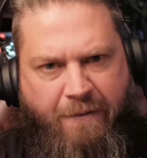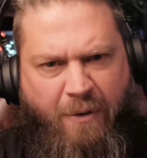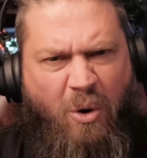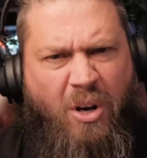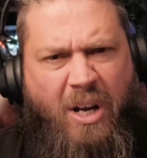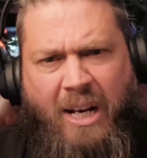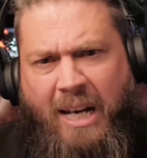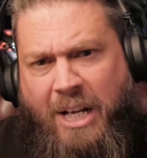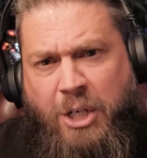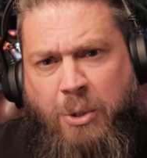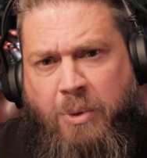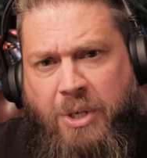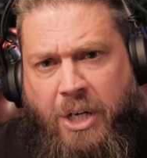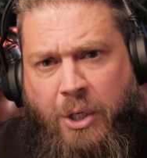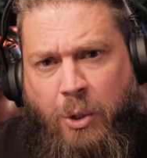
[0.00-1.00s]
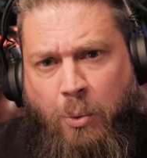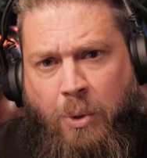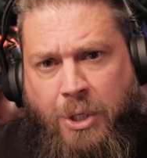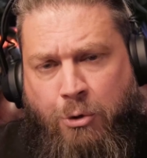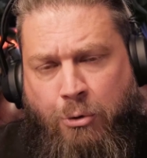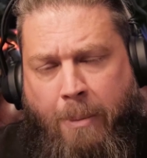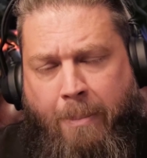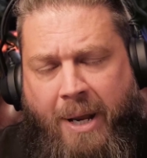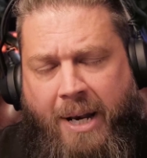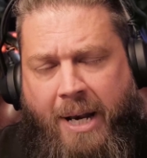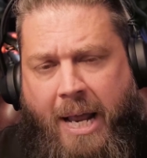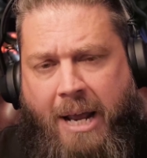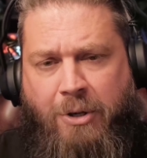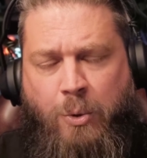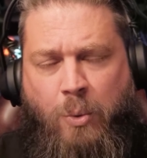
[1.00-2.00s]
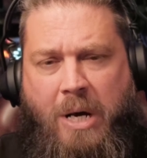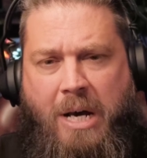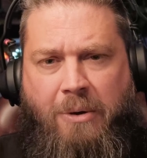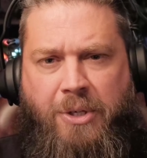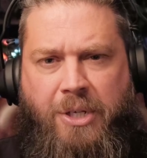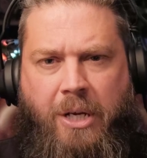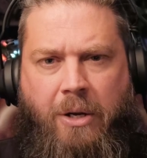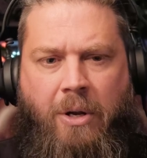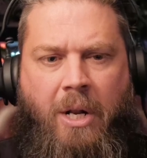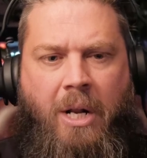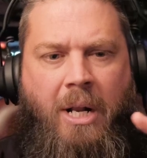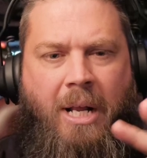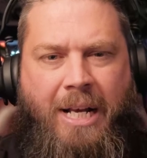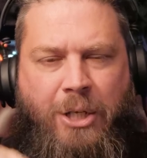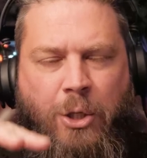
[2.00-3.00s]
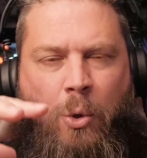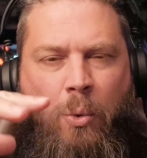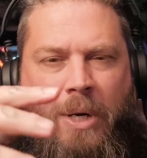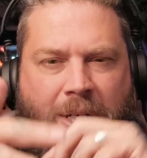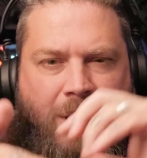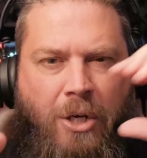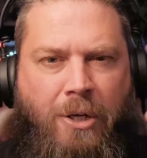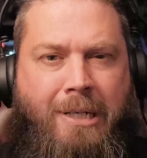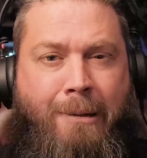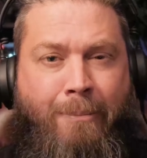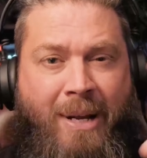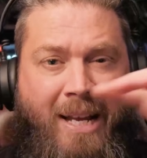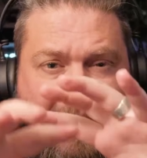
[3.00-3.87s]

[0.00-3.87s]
font collection, which I always drip in there as well. So it's always good to be